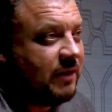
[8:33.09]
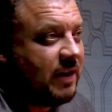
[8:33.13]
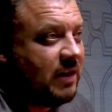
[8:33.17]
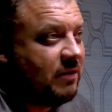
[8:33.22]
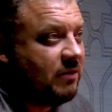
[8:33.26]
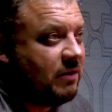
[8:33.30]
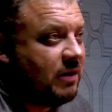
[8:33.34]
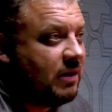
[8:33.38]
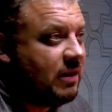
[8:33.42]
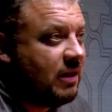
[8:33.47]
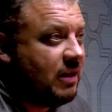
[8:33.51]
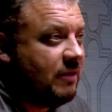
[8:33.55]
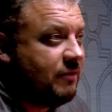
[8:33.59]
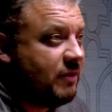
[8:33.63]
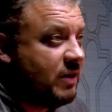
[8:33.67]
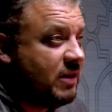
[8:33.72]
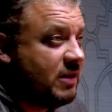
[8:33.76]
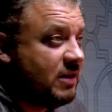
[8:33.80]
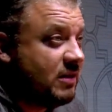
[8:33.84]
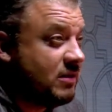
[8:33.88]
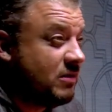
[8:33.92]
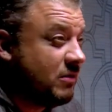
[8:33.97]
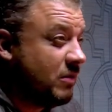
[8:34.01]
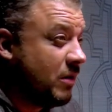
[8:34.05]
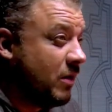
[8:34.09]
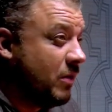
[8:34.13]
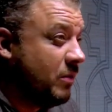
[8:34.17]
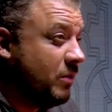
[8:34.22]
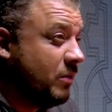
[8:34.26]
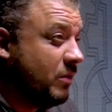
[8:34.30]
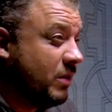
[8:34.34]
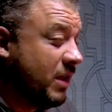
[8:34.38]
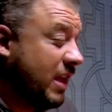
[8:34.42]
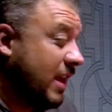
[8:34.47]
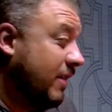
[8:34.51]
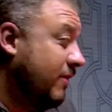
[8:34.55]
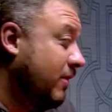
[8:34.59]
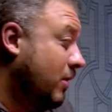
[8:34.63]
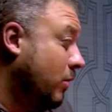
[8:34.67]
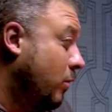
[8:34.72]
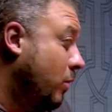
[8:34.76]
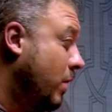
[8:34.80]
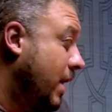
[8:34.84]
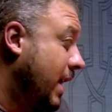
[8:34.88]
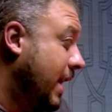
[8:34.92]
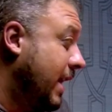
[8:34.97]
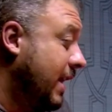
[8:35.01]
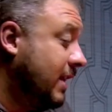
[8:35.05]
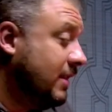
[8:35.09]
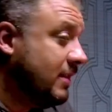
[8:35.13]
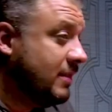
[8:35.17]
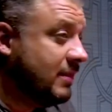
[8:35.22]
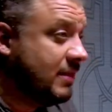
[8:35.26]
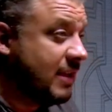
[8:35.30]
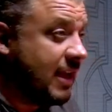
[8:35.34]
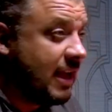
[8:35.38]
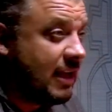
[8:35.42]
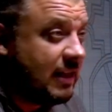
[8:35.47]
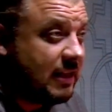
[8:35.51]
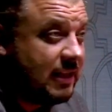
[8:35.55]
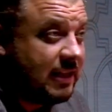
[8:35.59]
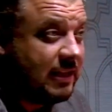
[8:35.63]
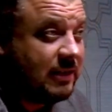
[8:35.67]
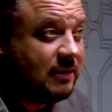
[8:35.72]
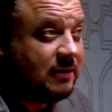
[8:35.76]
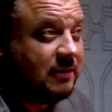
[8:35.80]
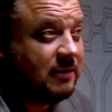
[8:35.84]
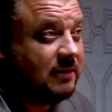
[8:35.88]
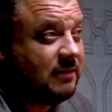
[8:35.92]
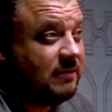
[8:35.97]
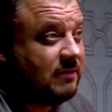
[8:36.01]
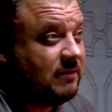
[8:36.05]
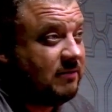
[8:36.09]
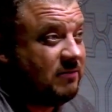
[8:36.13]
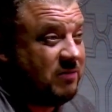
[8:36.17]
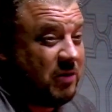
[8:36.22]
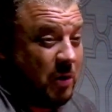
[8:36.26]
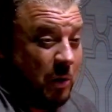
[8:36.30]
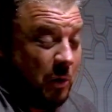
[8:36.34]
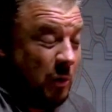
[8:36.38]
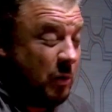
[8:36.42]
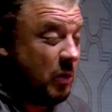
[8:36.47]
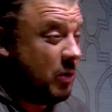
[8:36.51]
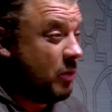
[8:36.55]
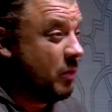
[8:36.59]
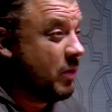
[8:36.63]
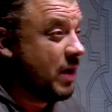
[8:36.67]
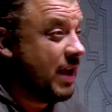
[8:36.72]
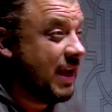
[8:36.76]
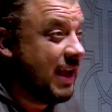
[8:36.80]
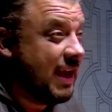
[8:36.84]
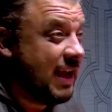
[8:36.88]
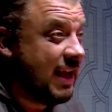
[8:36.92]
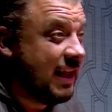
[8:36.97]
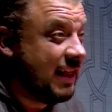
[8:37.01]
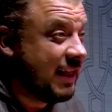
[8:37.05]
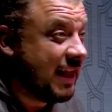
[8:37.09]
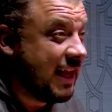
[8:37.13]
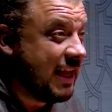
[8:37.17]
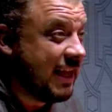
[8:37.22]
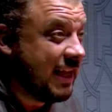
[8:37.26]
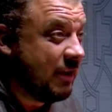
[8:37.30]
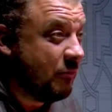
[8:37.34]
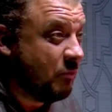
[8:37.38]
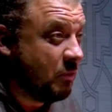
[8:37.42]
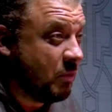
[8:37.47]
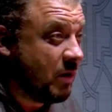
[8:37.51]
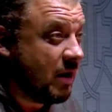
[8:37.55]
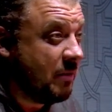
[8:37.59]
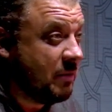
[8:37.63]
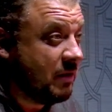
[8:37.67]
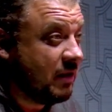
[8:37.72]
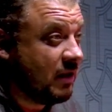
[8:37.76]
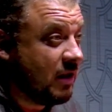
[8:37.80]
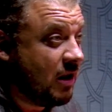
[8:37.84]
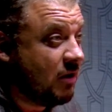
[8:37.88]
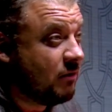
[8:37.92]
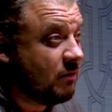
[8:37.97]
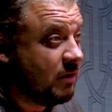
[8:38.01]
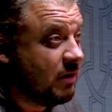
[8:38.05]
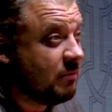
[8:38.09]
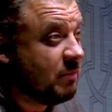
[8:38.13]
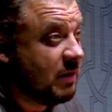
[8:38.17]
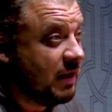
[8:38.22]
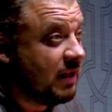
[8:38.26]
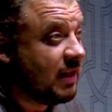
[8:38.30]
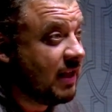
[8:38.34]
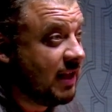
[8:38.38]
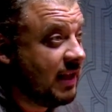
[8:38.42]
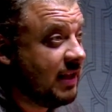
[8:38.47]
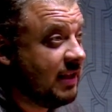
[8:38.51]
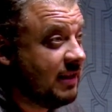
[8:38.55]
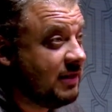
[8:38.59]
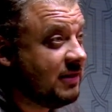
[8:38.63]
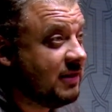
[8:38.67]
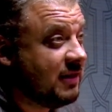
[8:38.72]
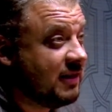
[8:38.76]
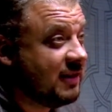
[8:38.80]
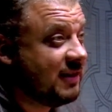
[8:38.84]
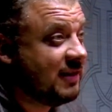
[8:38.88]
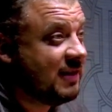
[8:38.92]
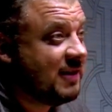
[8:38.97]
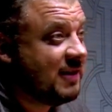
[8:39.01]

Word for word: And really if we mm-hmm. just throw give it away, sell it, throw it away. Like mm-hmm. it probably in the long run be a lot easier.